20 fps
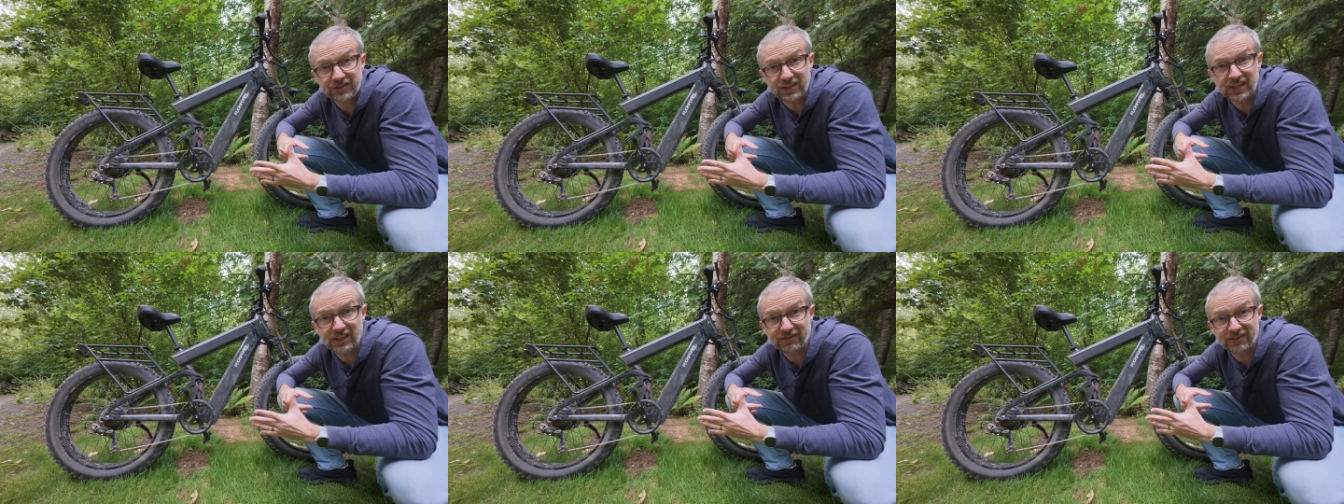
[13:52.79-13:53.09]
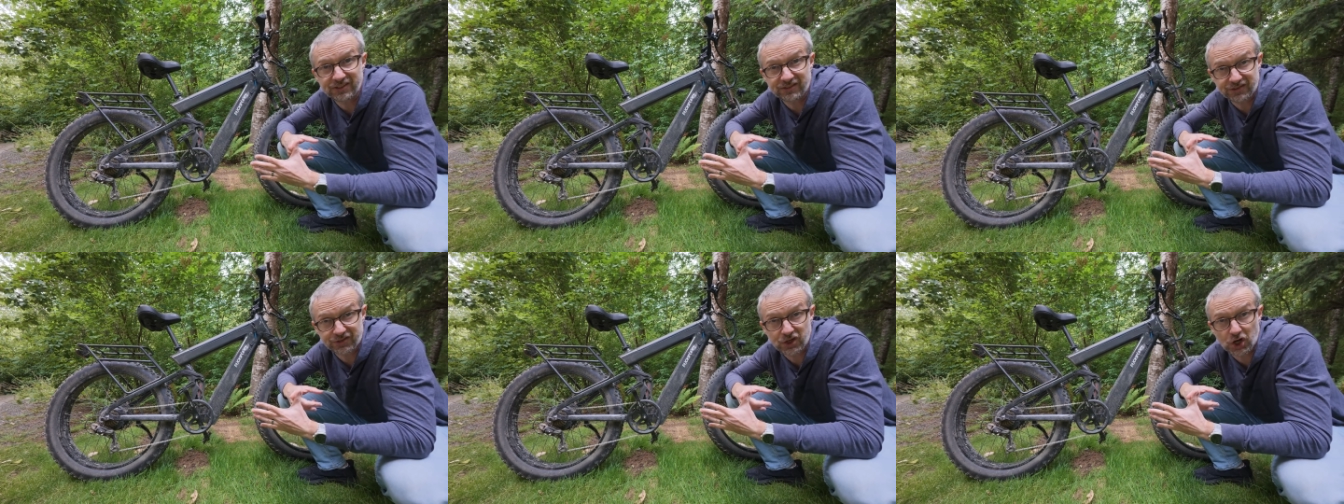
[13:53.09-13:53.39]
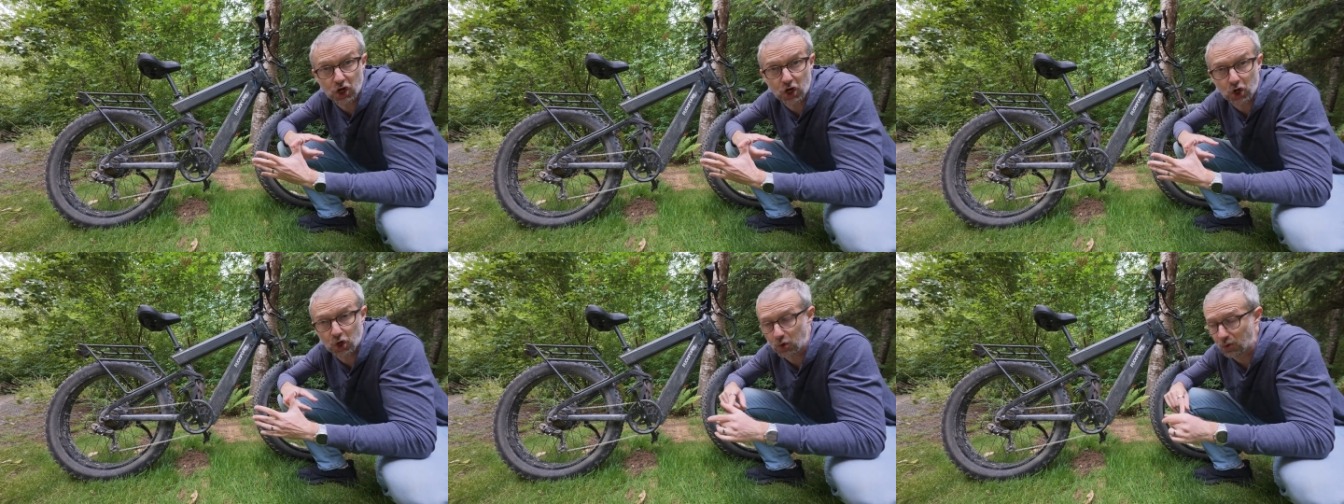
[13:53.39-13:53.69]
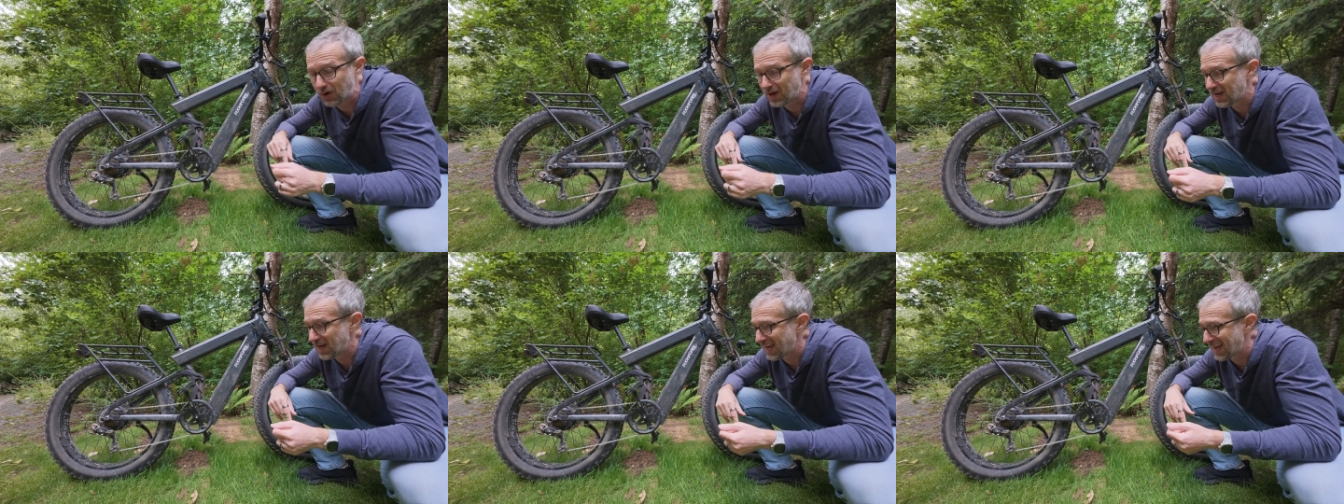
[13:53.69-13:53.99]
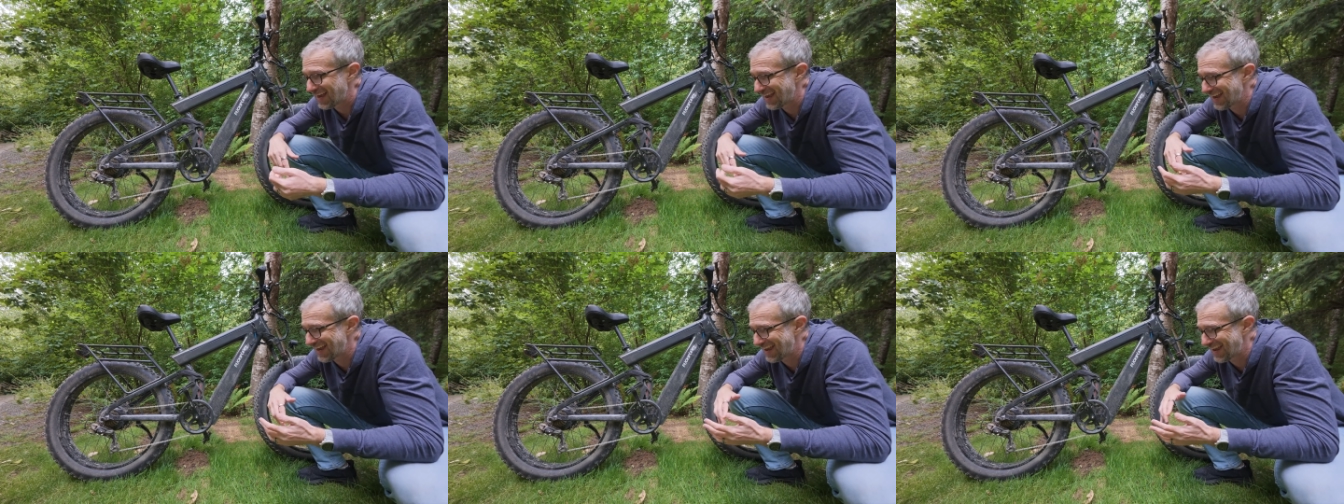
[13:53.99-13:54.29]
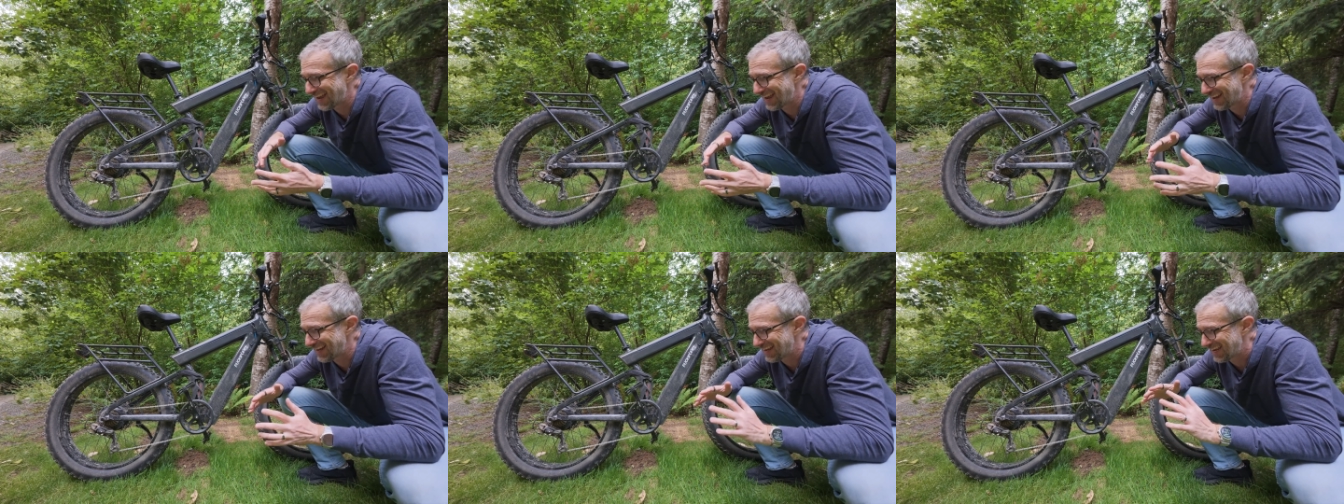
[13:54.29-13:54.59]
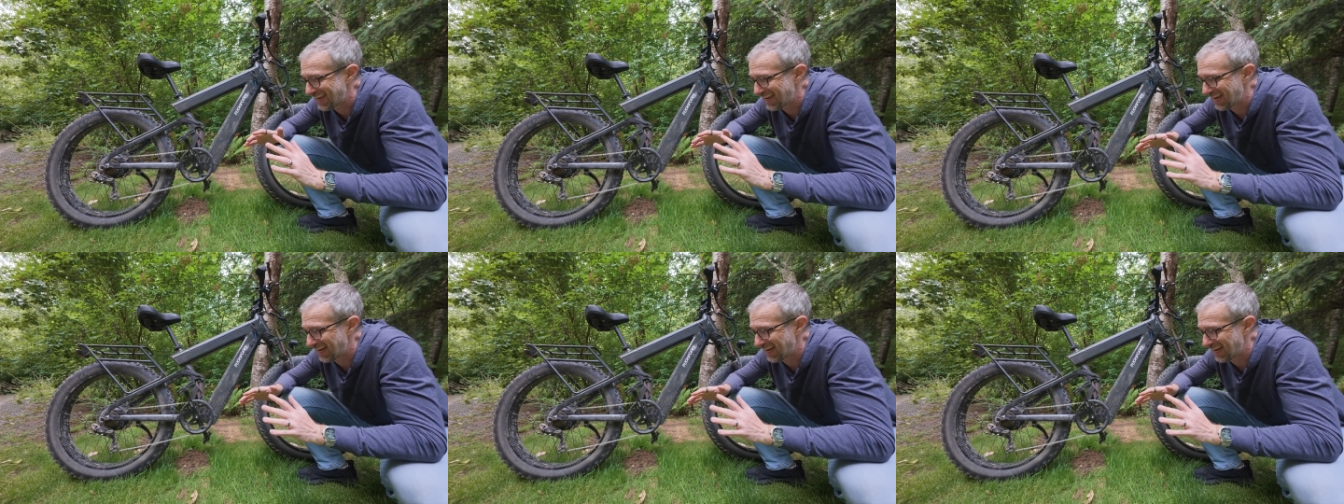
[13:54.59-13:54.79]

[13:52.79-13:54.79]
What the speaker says: even snow, and